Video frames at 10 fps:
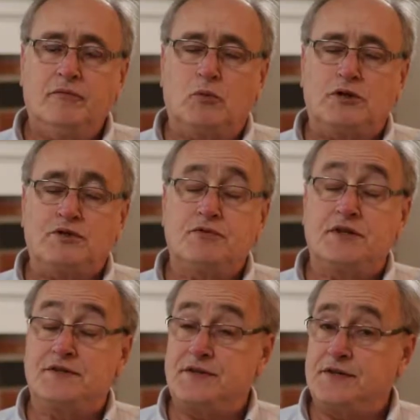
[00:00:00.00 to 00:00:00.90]
which
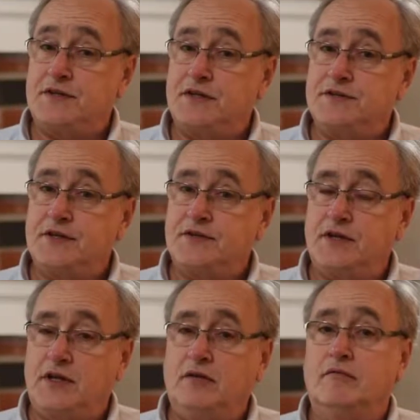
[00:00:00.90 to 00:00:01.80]
since
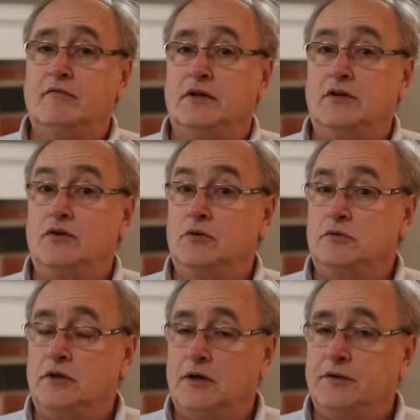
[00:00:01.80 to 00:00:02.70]
1616, the
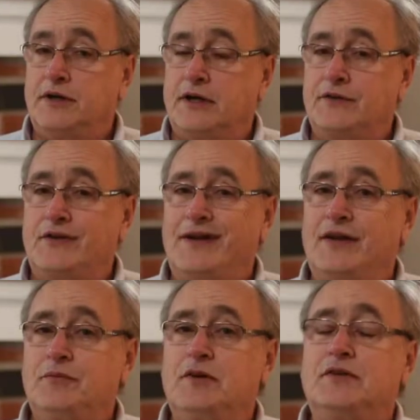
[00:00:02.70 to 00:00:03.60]
Tokugawa dynasty,
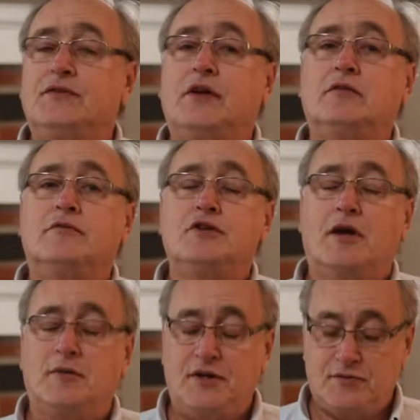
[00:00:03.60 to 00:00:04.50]
has been the center of
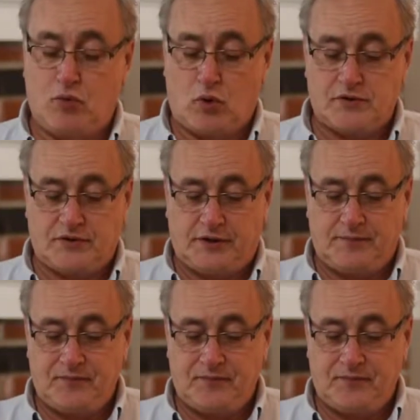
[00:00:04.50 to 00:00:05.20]
Japanese porcelain.